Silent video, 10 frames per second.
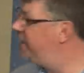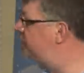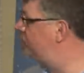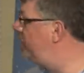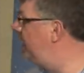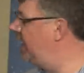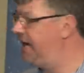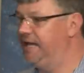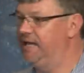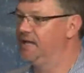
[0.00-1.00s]
these are
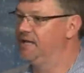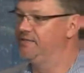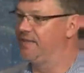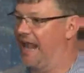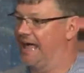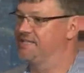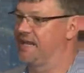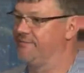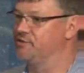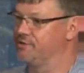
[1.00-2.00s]
really the last
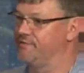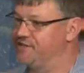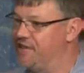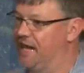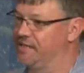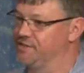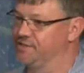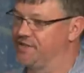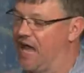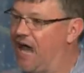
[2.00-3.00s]
levels of
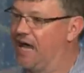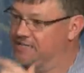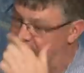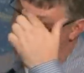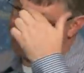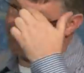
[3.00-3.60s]
intelligence, the highest level